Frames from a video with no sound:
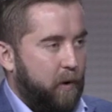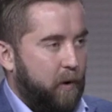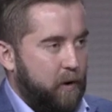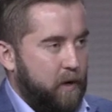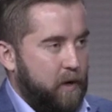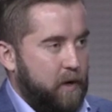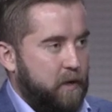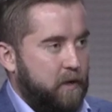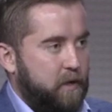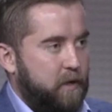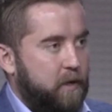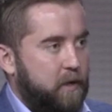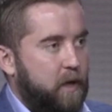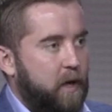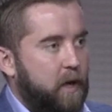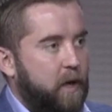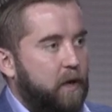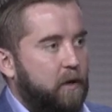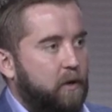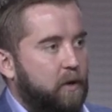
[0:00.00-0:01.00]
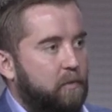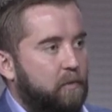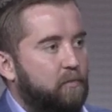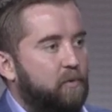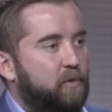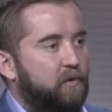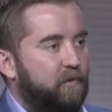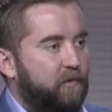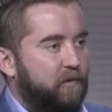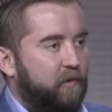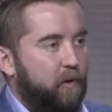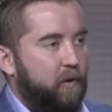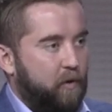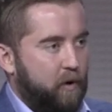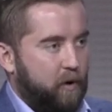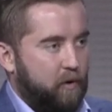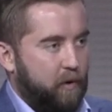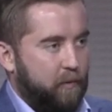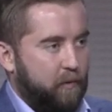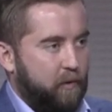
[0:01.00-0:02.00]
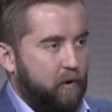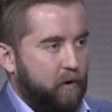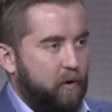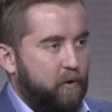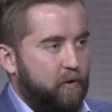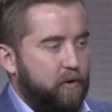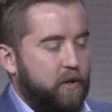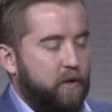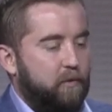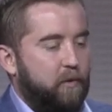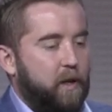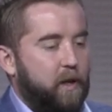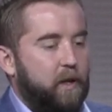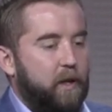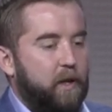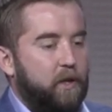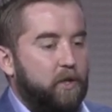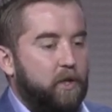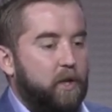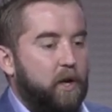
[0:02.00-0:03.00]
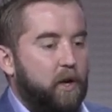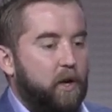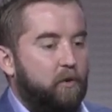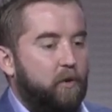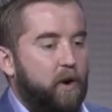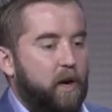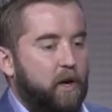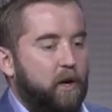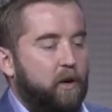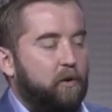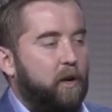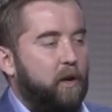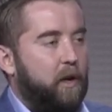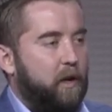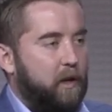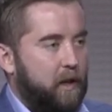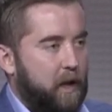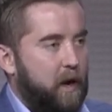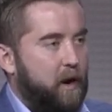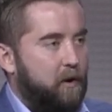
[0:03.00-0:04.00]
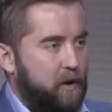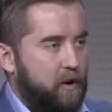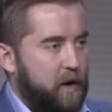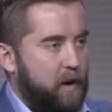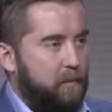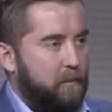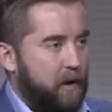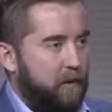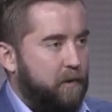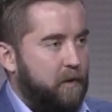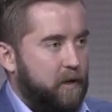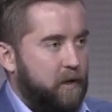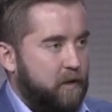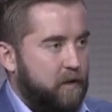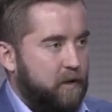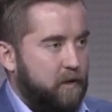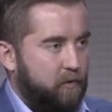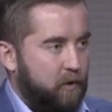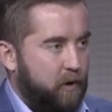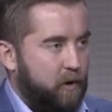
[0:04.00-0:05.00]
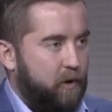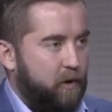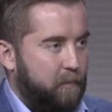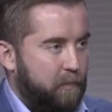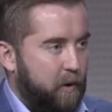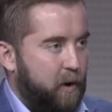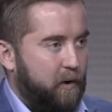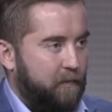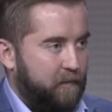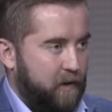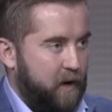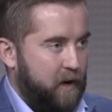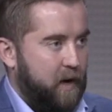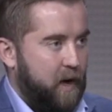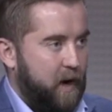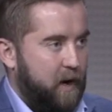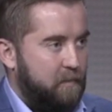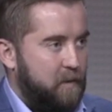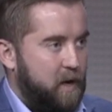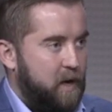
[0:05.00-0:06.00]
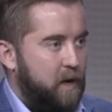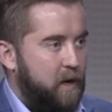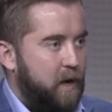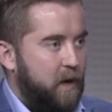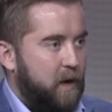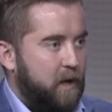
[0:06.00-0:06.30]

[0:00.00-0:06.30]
parties to move forward cryptocurrency regulation and create clarity about this critical part of the economy